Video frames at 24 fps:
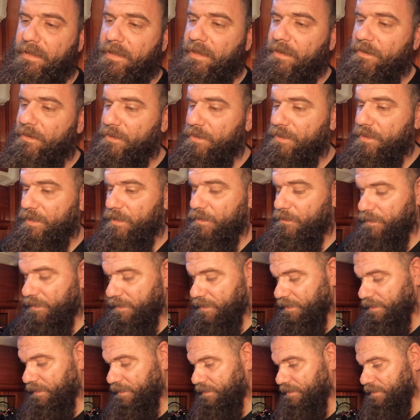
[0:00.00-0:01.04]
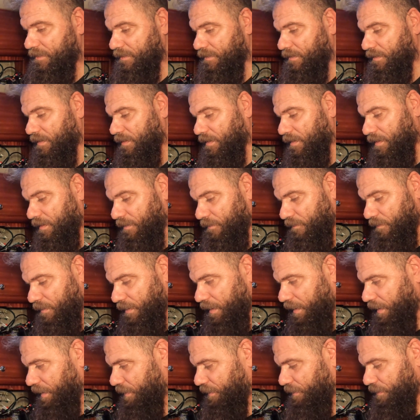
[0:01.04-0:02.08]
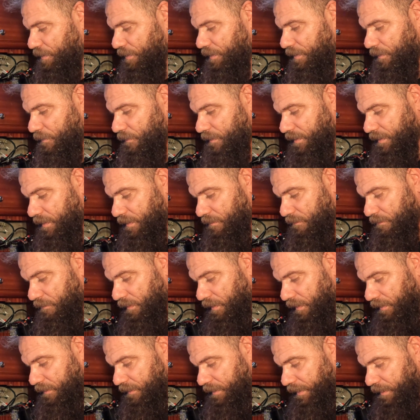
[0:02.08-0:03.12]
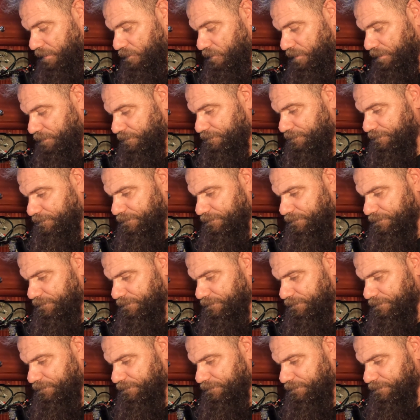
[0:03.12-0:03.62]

I don't think we can unblock that one.